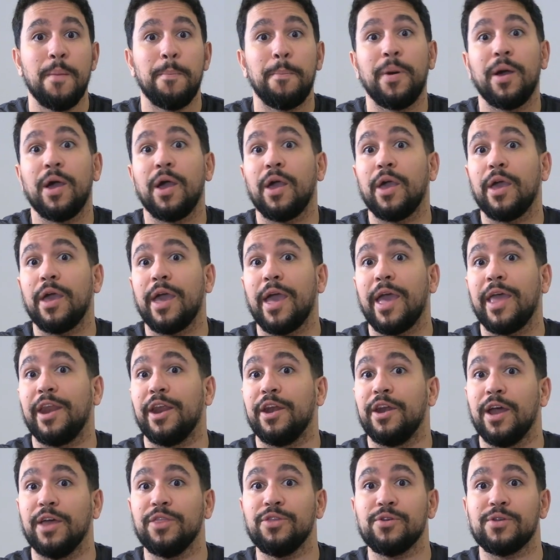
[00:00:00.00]
but in
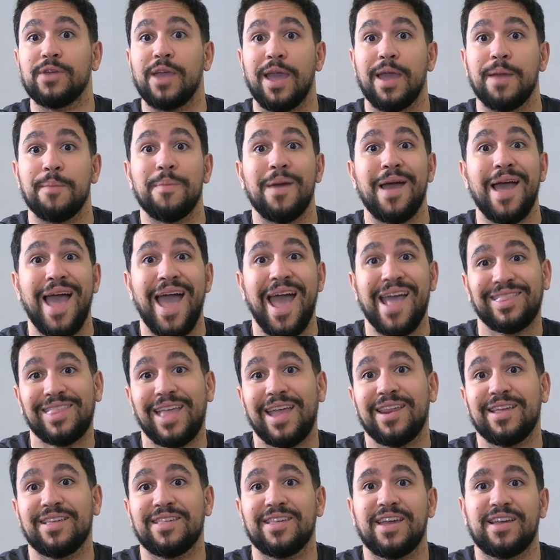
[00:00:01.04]
another game at
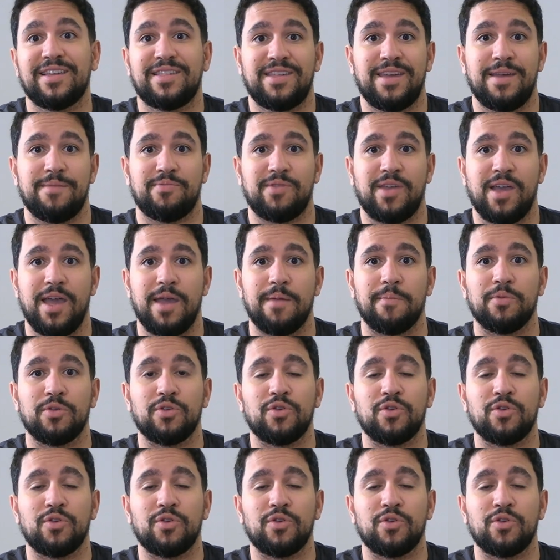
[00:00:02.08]
that exact same time.